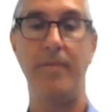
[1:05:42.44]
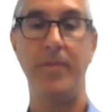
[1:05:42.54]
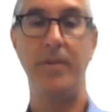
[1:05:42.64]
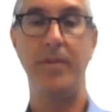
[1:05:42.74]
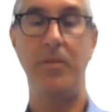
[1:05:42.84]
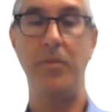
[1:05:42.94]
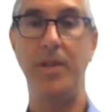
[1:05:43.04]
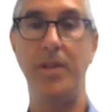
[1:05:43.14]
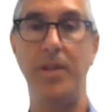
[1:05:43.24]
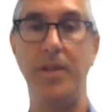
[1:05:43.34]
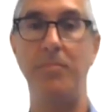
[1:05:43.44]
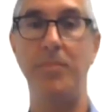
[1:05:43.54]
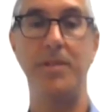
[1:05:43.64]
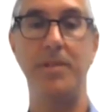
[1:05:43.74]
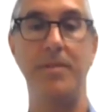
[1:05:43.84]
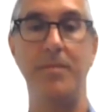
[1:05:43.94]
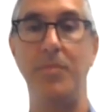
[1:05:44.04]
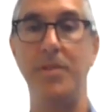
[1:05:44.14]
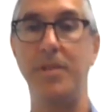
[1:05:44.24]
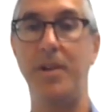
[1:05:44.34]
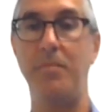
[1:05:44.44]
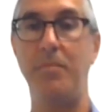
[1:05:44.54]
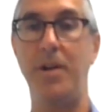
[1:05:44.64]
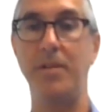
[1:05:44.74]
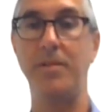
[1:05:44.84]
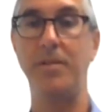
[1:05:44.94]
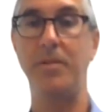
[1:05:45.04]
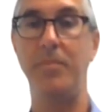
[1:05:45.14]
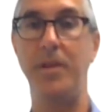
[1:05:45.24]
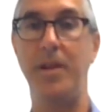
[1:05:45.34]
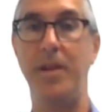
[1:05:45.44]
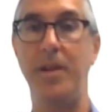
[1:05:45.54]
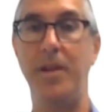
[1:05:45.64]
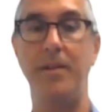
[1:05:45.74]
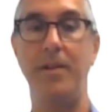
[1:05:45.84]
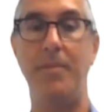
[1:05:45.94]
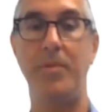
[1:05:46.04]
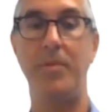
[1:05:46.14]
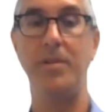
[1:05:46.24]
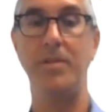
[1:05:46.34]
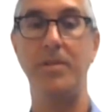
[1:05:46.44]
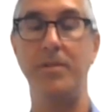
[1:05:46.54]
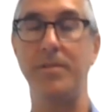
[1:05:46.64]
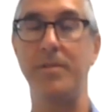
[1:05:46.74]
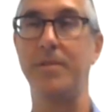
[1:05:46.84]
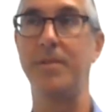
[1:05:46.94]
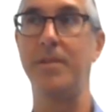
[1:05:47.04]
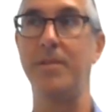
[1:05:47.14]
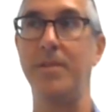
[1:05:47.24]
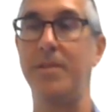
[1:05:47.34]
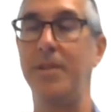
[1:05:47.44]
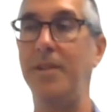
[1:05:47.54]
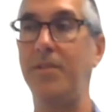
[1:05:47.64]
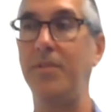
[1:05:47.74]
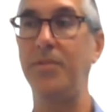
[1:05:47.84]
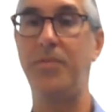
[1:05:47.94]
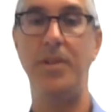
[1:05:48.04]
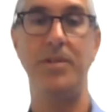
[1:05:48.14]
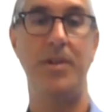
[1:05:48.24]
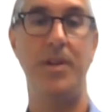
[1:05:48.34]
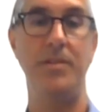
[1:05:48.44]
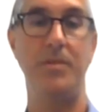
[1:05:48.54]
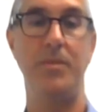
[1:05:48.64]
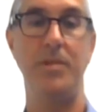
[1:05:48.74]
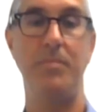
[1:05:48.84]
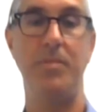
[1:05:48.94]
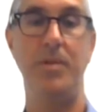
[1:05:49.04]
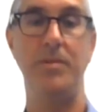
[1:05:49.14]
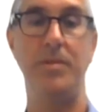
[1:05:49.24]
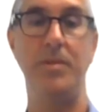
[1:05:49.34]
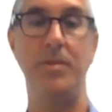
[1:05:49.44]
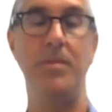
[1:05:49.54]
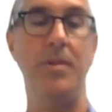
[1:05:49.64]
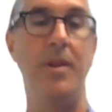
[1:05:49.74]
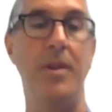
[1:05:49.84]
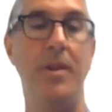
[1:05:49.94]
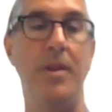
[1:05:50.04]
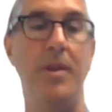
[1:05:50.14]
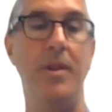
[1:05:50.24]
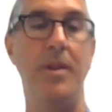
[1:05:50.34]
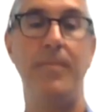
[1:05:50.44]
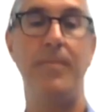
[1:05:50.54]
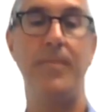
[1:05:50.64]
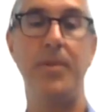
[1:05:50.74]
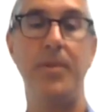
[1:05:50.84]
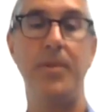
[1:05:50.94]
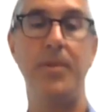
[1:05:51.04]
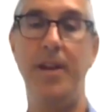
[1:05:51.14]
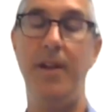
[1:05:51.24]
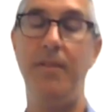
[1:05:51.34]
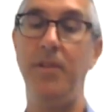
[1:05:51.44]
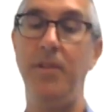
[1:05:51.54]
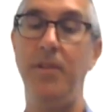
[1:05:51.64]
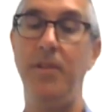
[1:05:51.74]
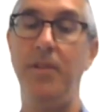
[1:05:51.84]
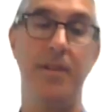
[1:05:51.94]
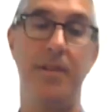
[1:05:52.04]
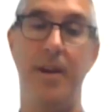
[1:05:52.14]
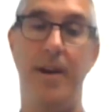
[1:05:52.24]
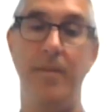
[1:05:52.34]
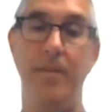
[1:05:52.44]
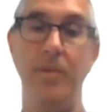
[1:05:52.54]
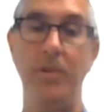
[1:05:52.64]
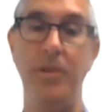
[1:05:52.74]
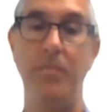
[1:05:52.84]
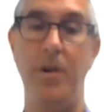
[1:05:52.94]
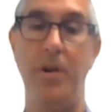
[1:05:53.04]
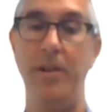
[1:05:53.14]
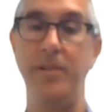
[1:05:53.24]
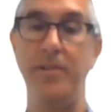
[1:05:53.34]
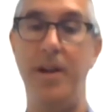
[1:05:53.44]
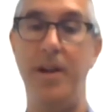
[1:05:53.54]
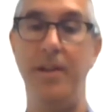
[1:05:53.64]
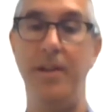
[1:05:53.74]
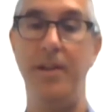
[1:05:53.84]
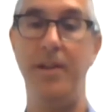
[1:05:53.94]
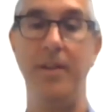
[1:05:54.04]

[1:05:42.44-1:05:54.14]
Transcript: or are we kind of missing missing our marks a little bit on our operationals to to hit those freight trains when we're supposed to? Um, so we're looking at everything. Uh, we really want to try to